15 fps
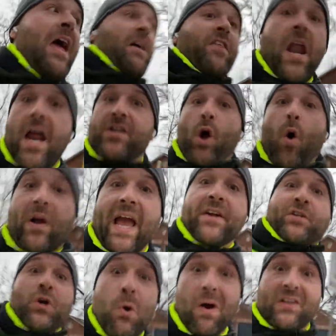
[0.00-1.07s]
that I don't get
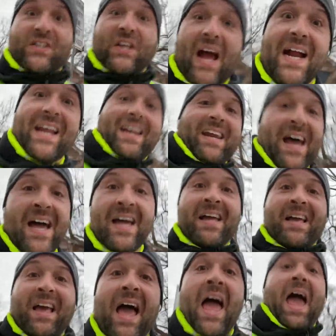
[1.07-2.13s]
too excited
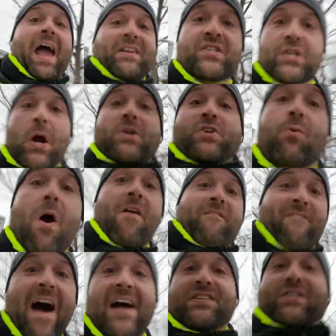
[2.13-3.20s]
and start to run
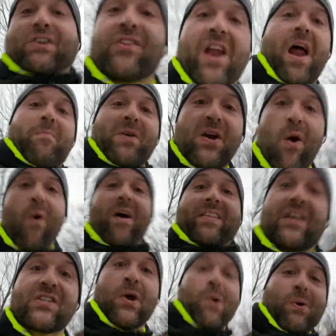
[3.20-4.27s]
faster than I've been going
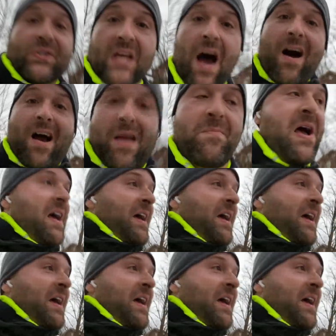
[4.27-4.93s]
this whole time.